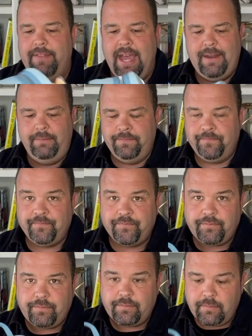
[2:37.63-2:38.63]
that.
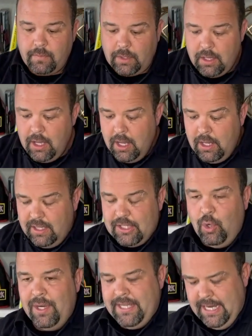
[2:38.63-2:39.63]
Let's
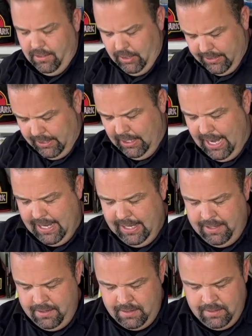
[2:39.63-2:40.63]
go ahead and take a look at the
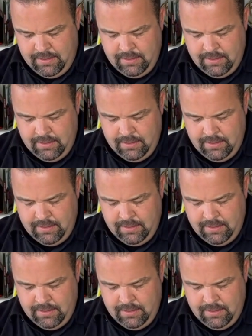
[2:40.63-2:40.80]
lining.